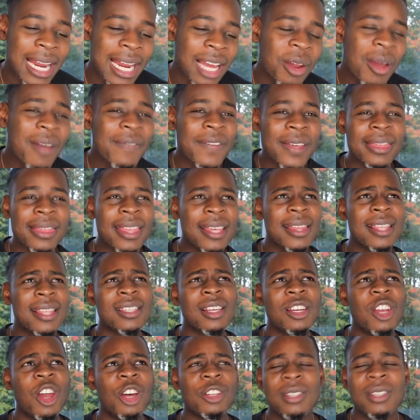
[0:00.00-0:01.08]
I don't even think there's a
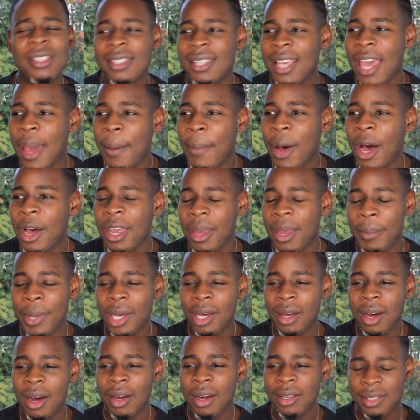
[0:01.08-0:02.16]
lot to say about it
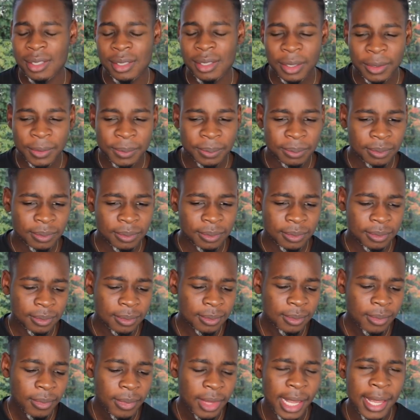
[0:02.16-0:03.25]
because
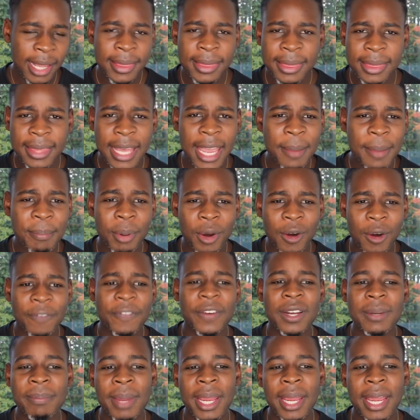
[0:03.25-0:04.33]
they both
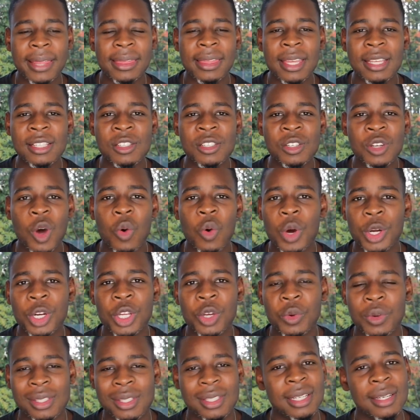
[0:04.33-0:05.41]
admit there's no one who
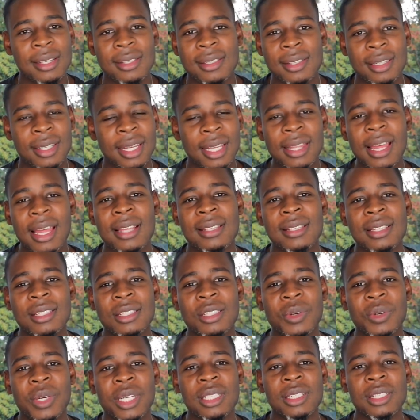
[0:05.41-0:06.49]
was innocent in that
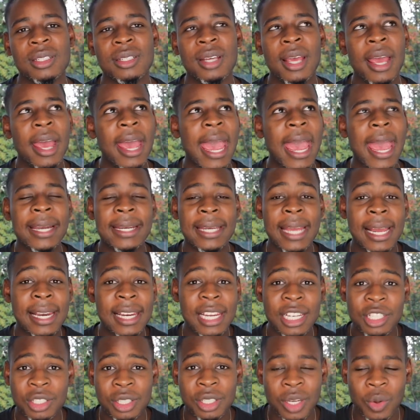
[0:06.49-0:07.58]
situation, and there
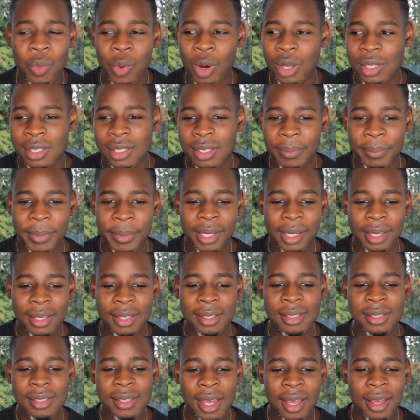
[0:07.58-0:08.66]
literally wasn't,
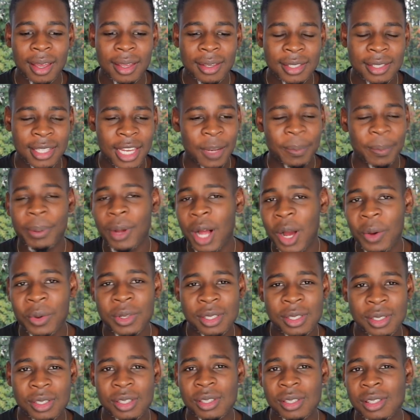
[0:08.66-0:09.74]
because Jake Paul was
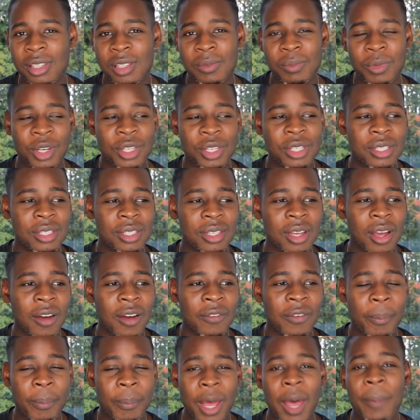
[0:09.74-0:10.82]
just as much of
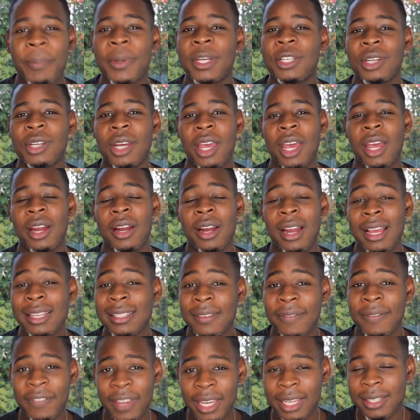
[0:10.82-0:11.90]
a perpetrator as a
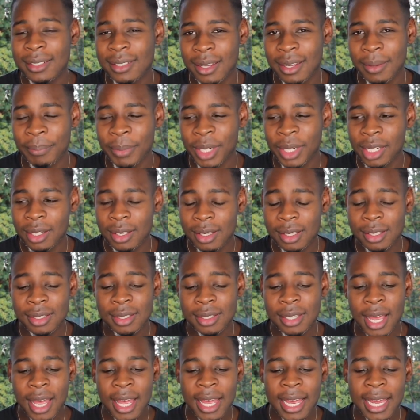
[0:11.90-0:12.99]
victim,
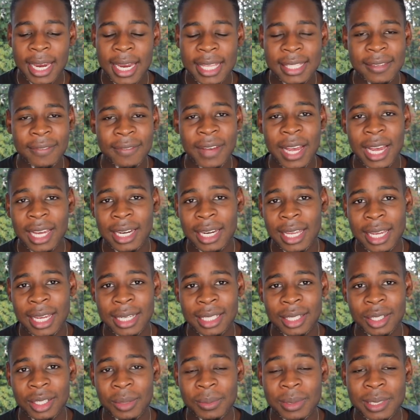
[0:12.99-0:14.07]
because Alyssa Violet
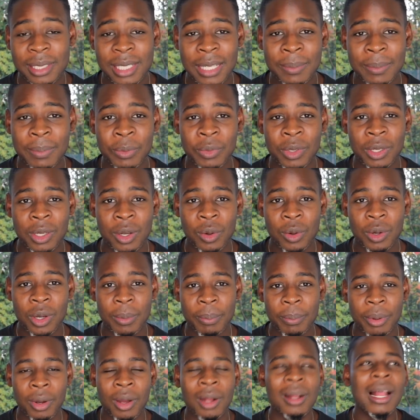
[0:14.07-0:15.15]
ended up sleeping with Logan
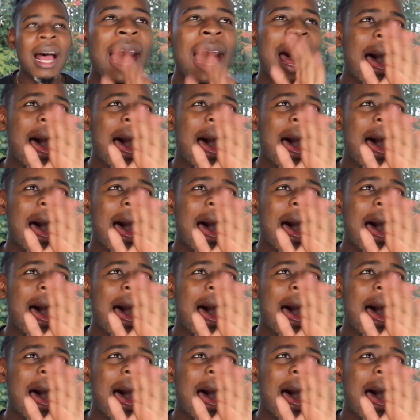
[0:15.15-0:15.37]
Paul.